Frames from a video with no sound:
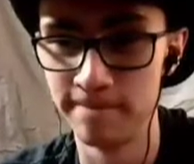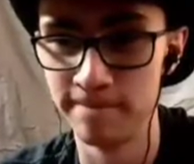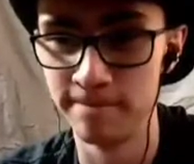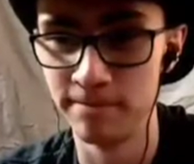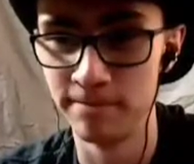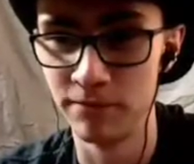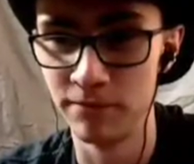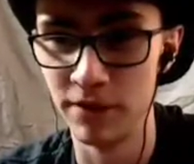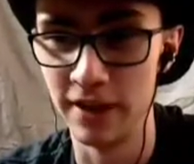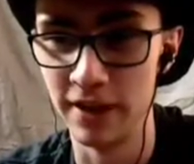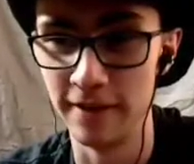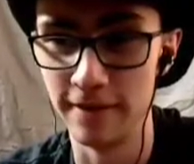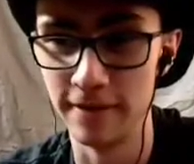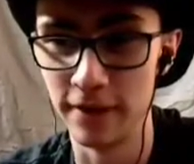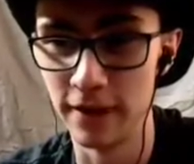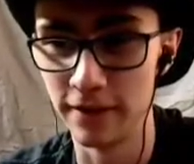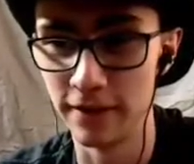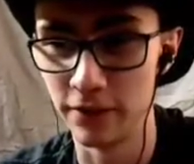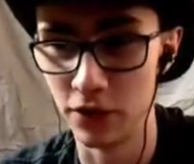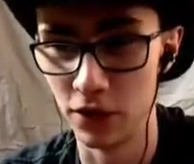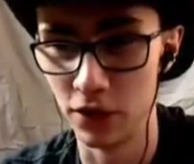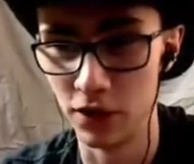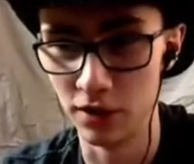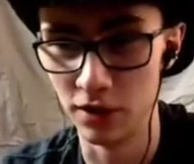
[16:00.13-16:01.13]
I have
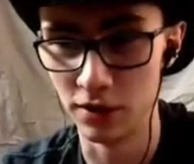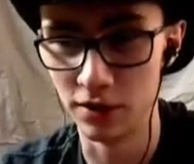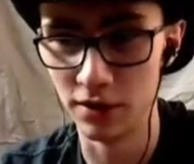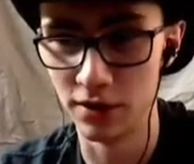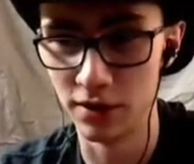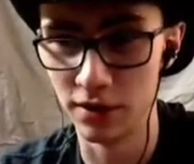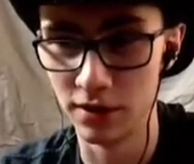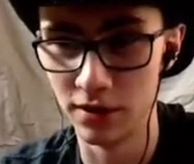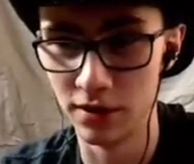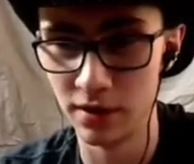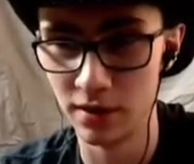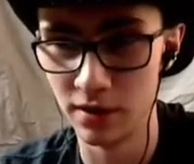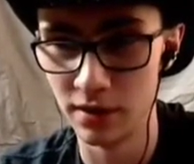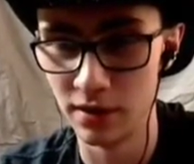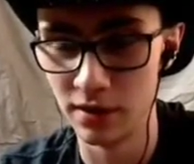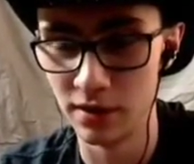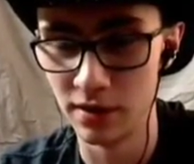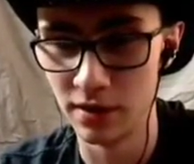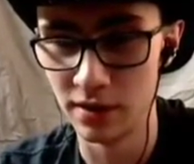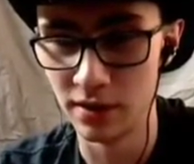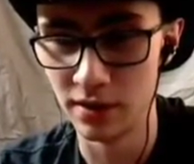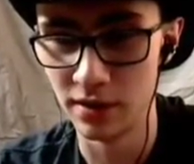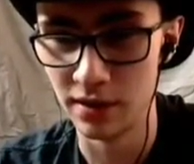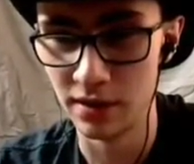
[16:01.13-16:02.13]
5 cards.
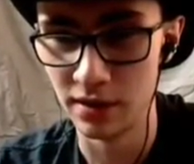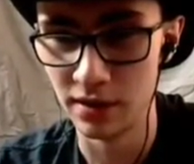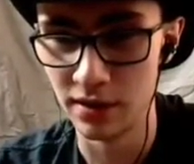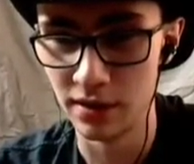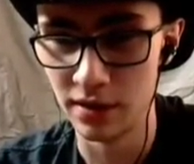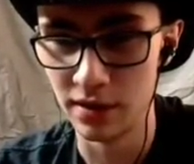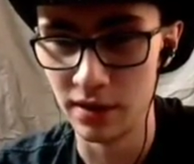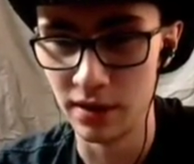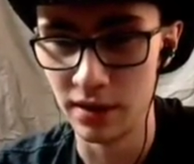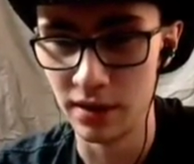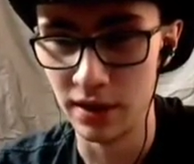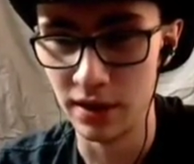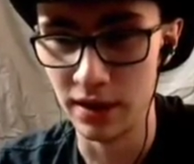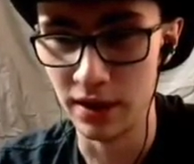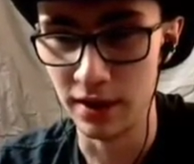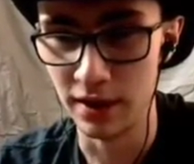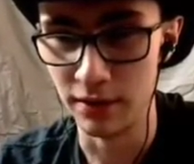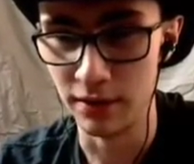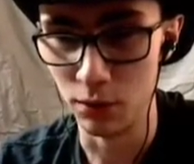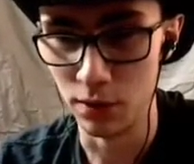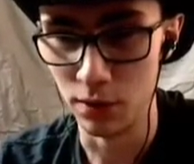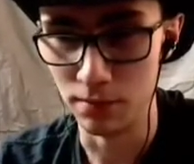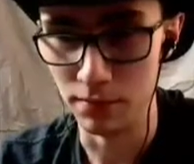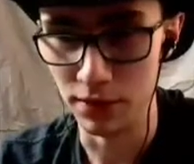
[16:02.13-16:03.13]
And I
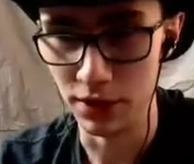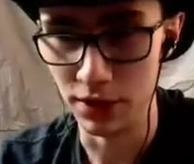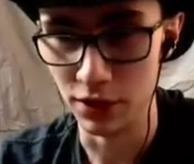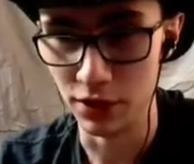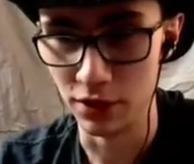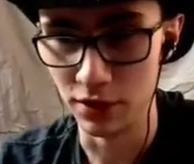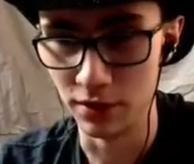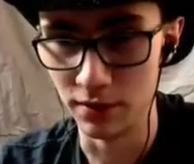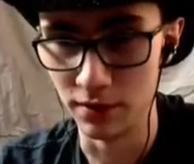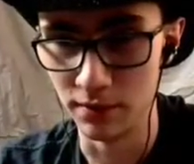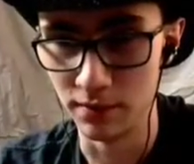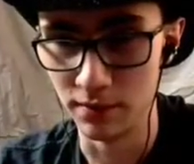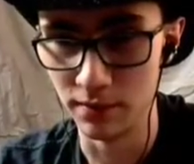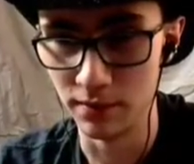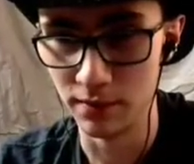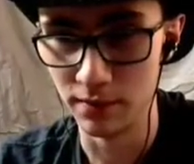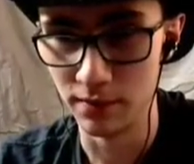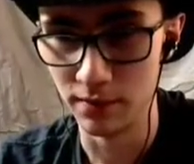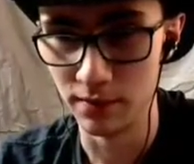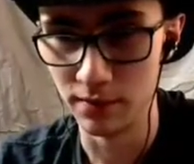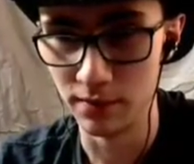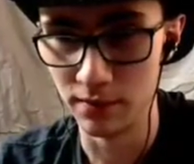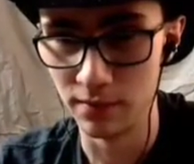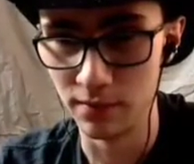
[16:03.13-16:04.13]
have 1 position.
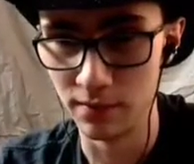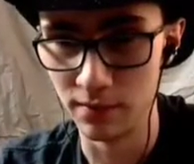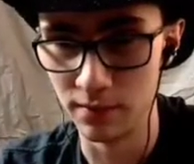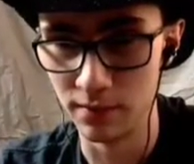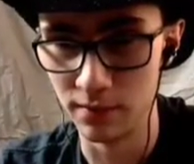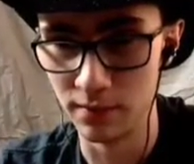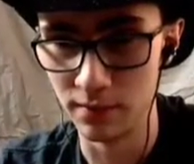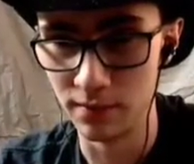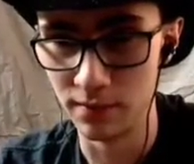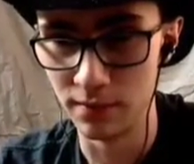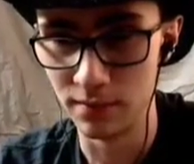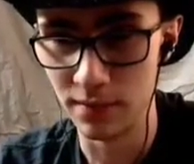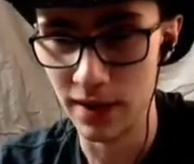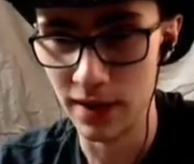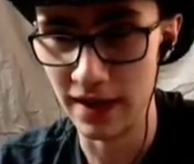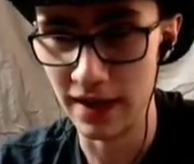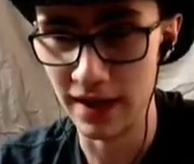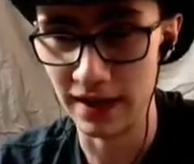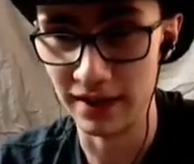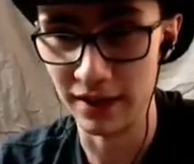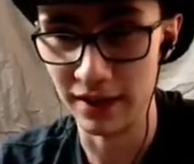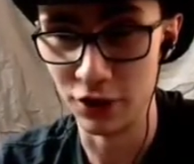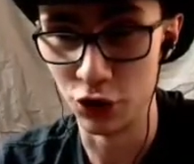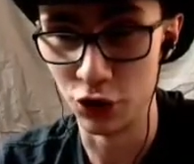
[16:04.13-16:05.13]
And
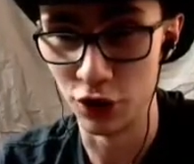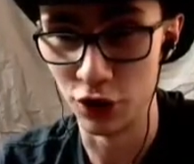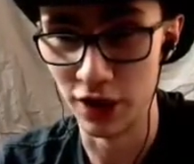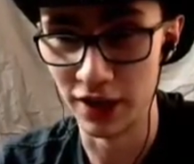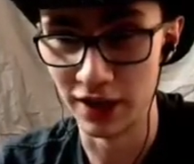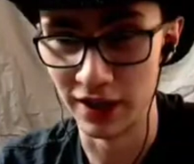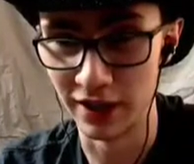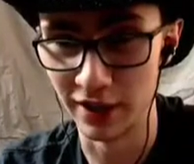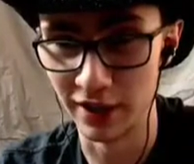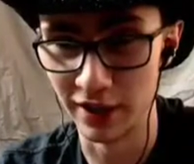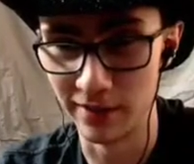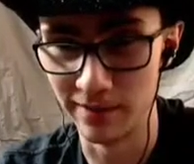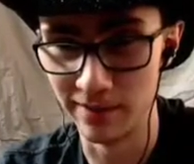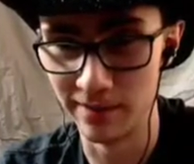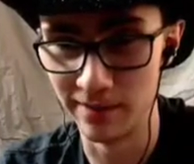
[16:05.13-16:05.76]
I did try to kill him.